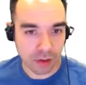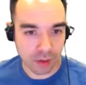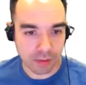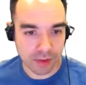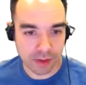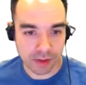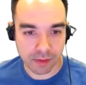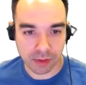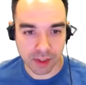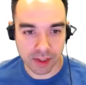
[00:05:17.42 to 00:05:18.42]
whoops,
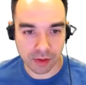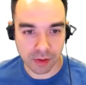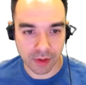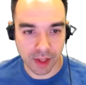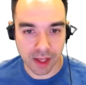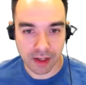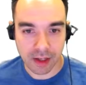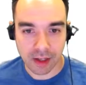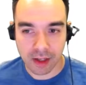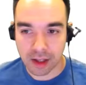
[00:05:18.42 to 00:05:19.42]
please ignore that.
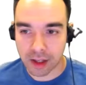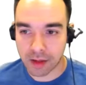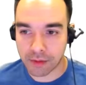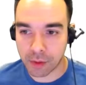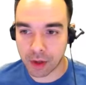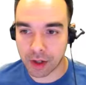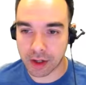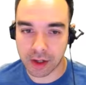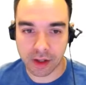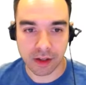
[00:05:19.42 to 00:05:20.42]
If you want
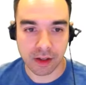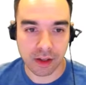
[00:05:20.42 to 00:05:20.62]
to